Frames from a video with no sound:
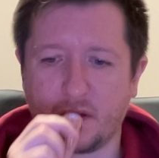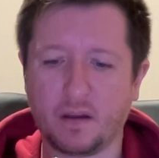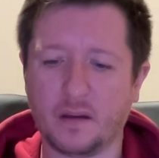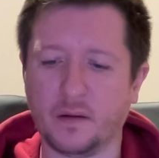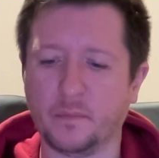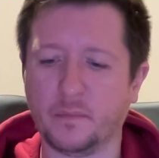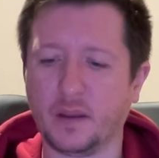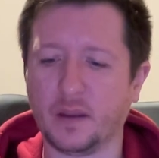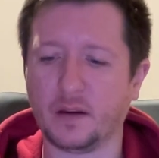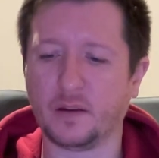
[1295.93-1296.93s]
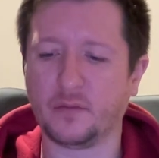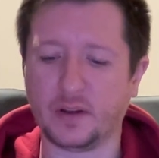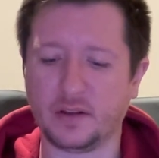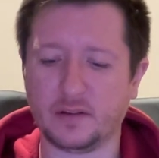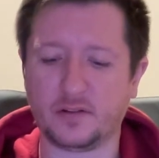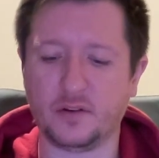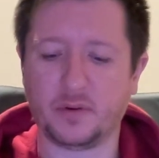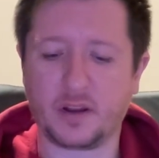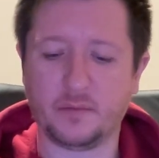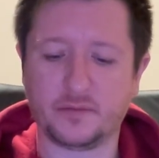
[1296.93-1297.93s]
and I find it super
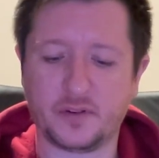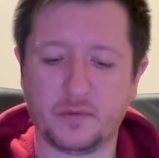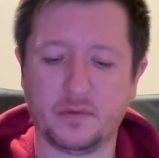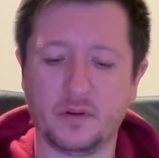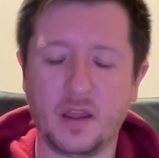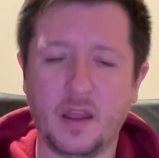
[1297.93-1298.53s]
comfortable.